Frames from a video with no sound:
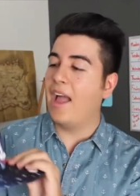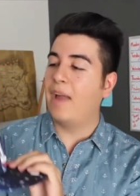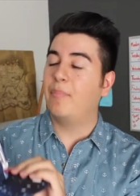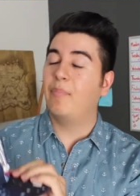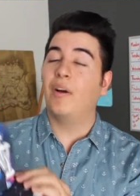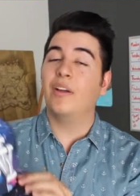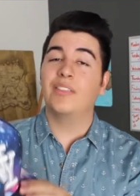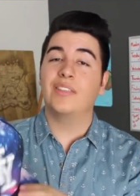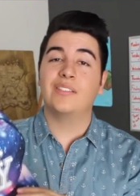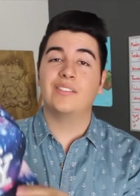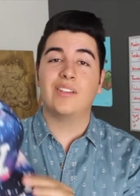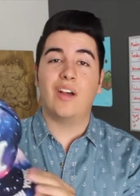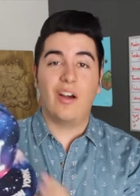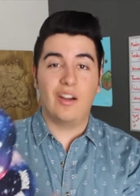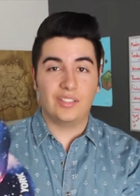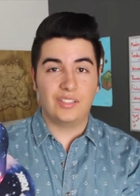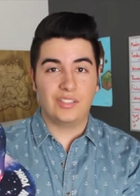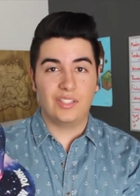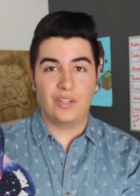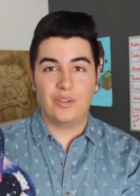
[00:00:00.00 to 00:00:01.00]
I bought this
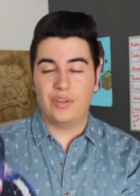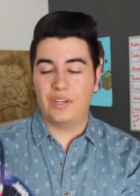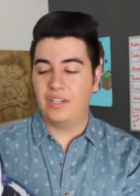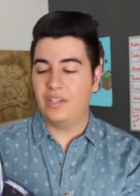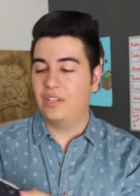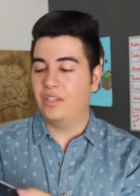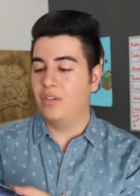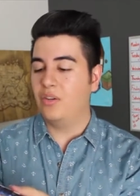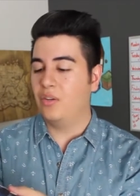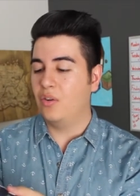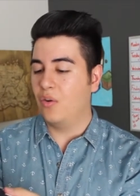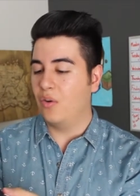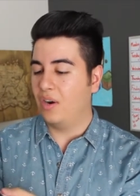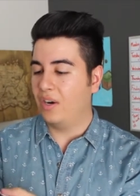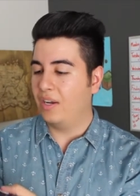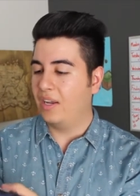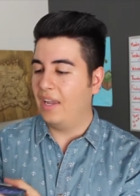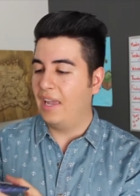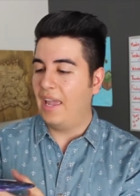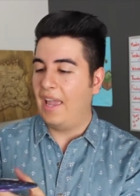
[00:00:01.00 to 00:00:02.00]
also in New
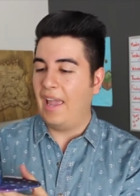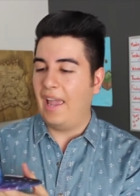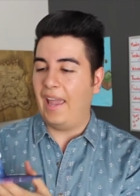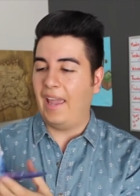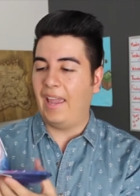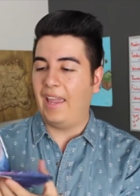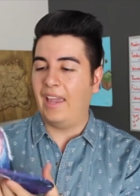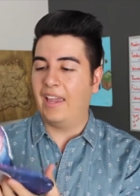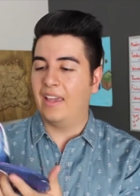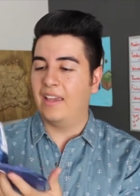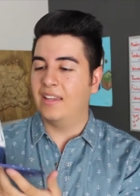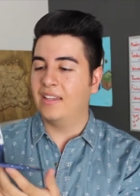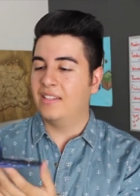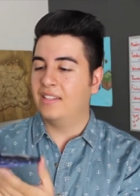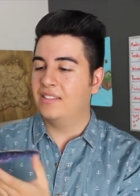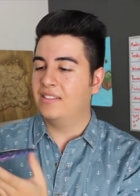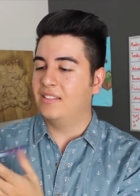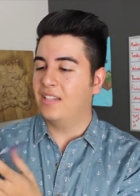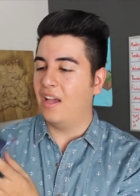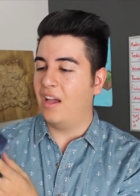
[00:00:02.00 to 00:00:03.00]
York,
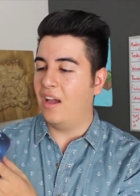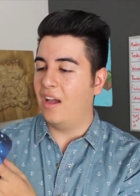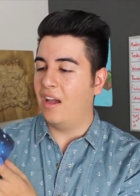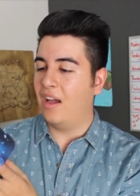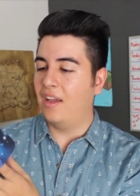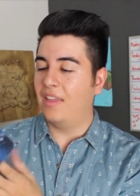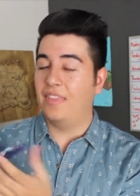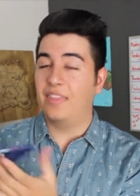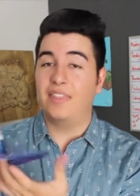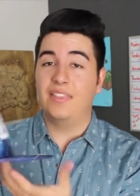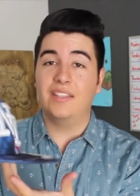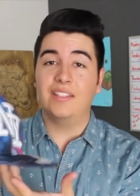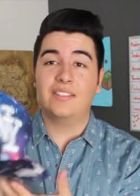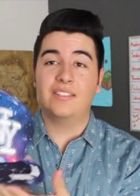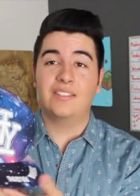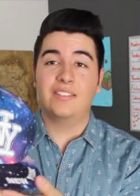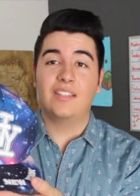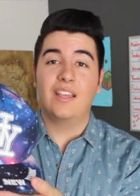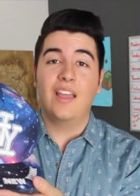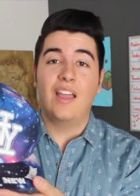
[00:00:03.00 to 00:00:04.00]
and uh,
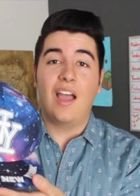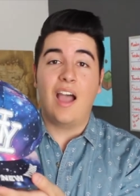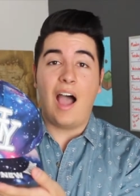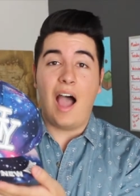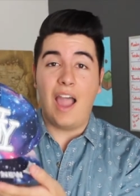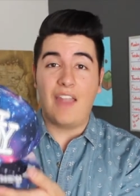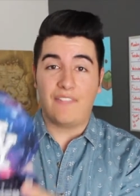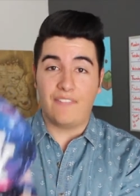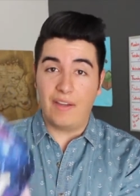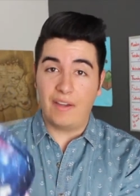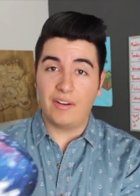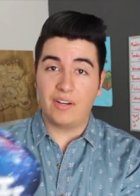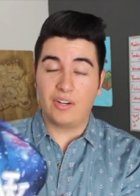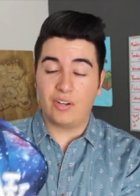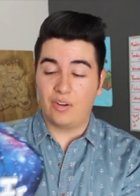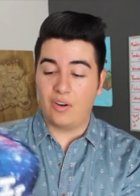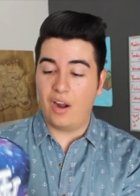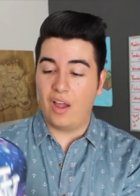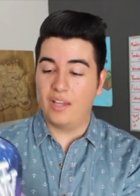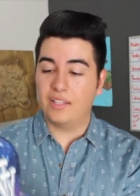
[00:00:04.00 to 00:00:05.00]
this I found a
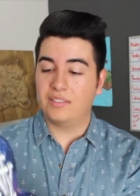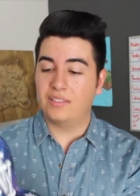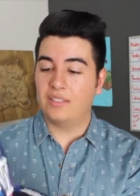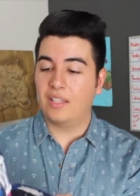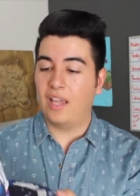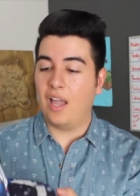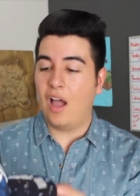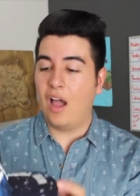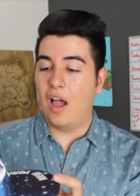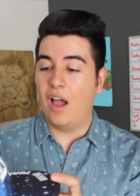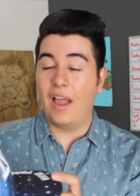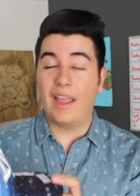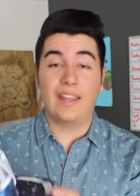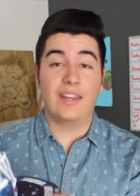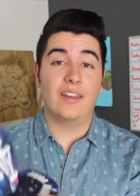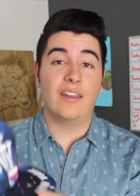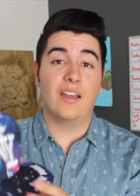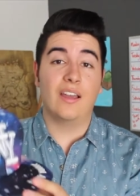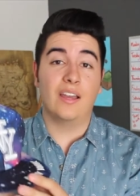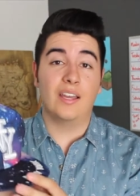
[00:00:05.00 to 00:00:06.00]
cross uh,
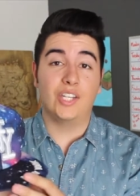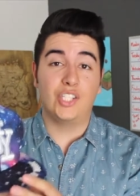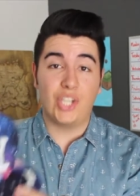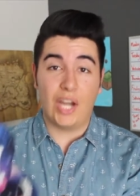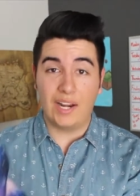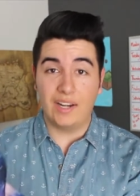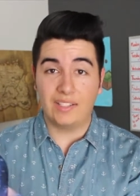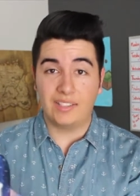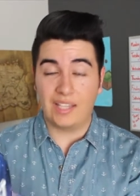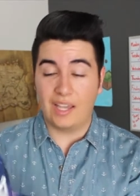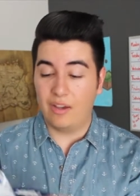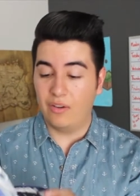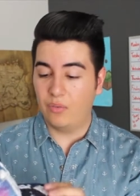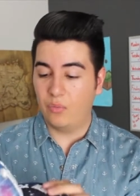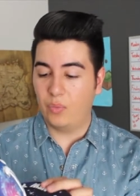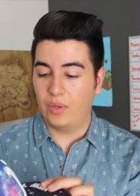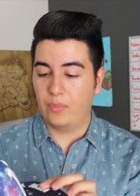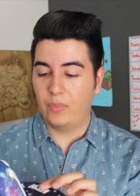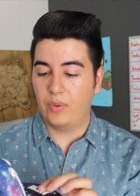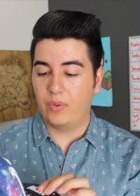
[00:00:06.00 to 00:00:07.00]
in uh,
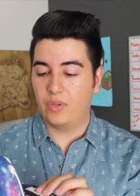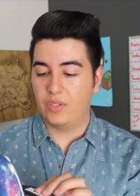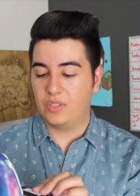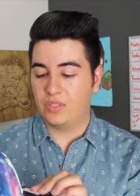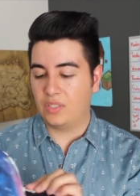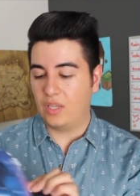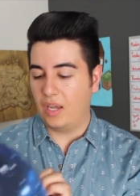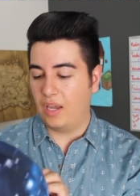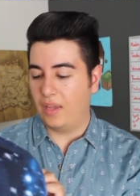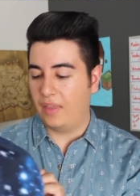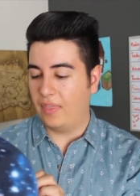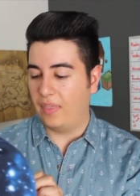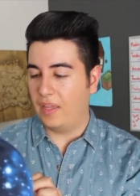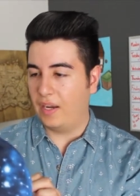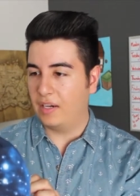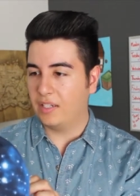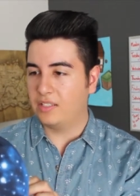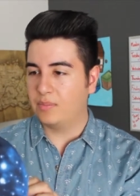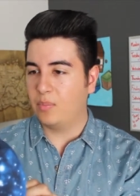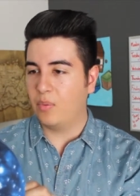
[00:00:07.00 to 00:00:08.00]
Chinatown when we were just uh,
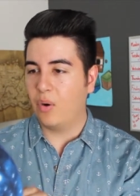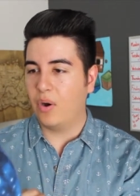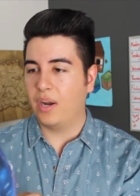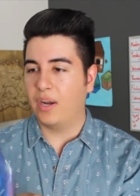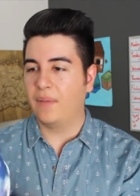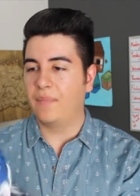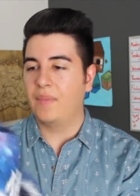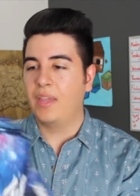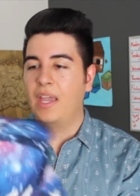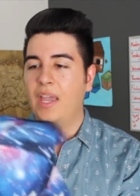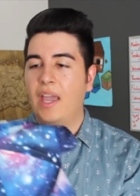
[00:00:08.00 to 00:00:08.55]
there exploring